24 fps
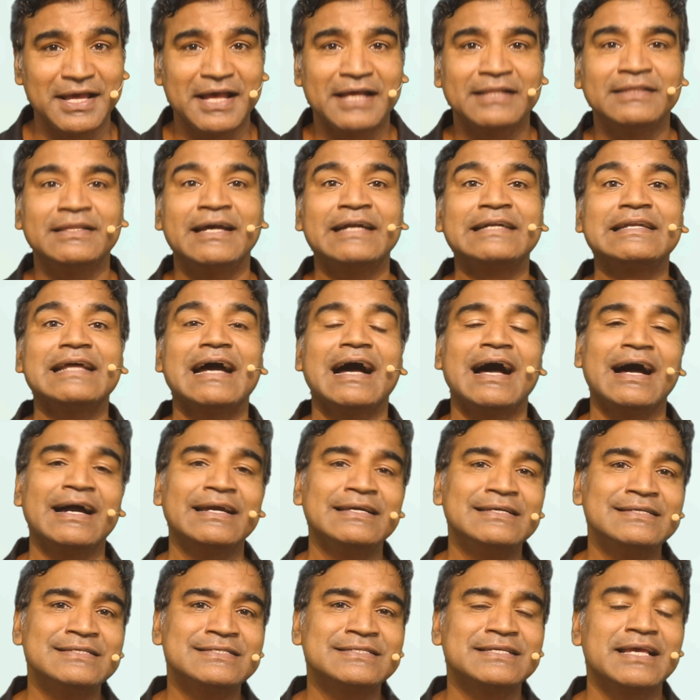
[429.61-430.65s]
that
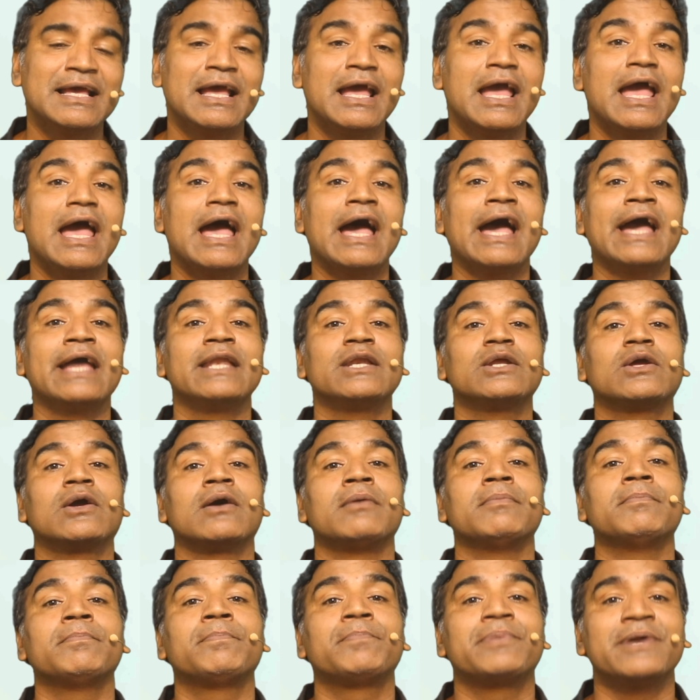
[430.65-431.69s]
ice and
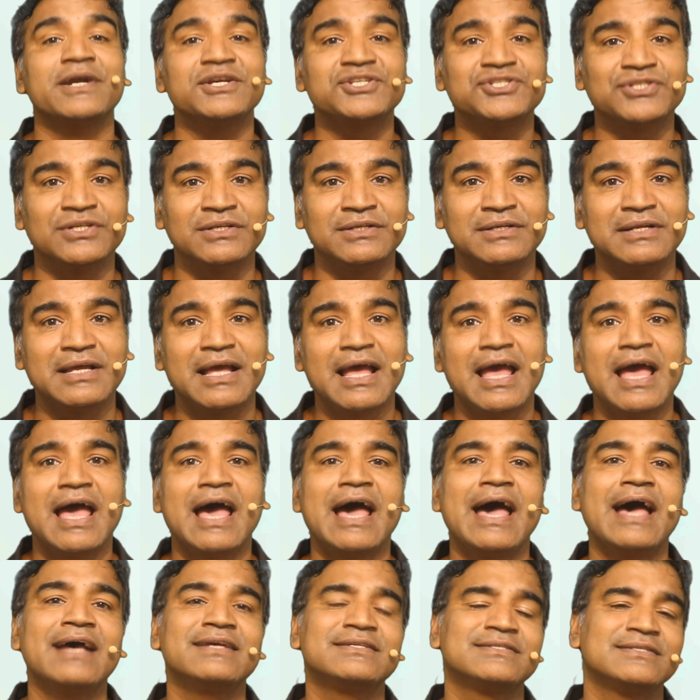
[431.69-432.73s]
compression
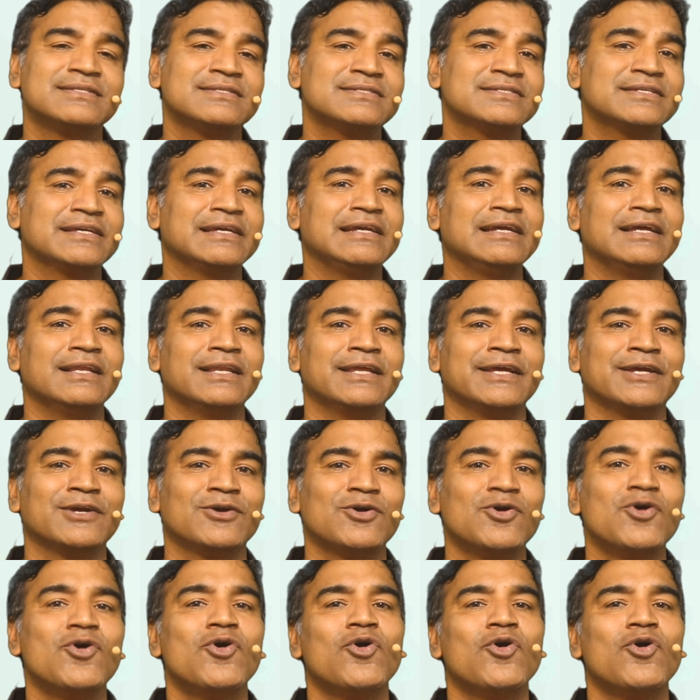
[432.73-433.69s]
hastens healing